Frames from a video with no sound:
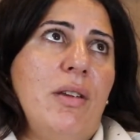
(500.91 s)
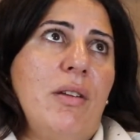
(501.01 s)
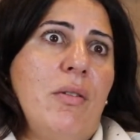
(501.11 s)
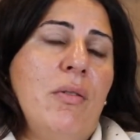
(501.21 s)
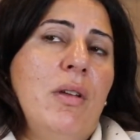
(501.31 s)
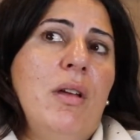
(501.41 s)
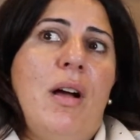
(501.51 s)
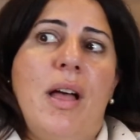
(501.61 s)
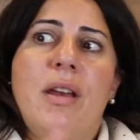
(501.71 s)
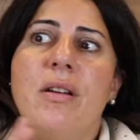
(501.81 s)

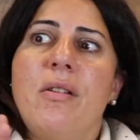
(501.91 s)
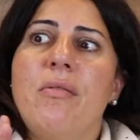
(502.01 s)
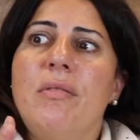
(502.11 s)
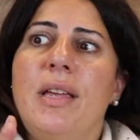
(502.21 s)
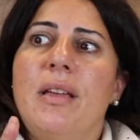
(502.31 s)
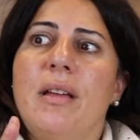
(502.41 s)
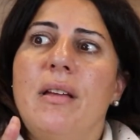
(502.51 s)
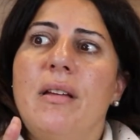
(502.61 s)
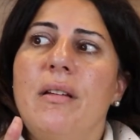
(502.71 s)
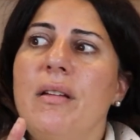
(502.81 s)
I don't know, like
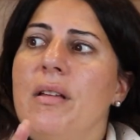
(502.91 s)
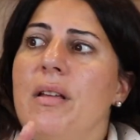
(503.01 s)
a